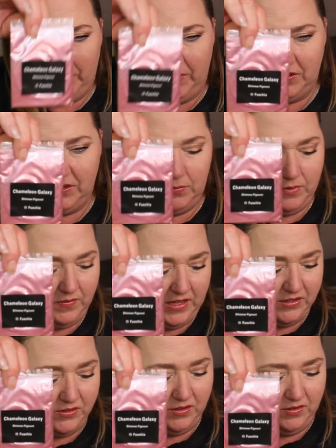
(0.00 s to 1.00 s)
some of
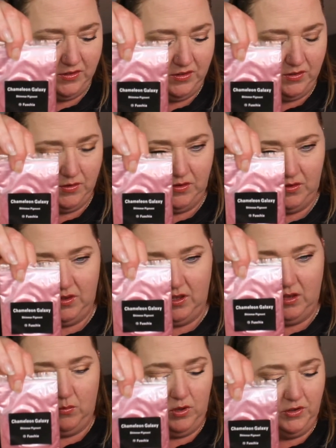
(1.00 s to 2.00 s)
these,
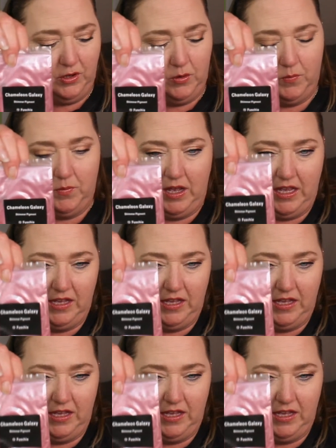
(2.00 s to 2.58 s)
well, no, I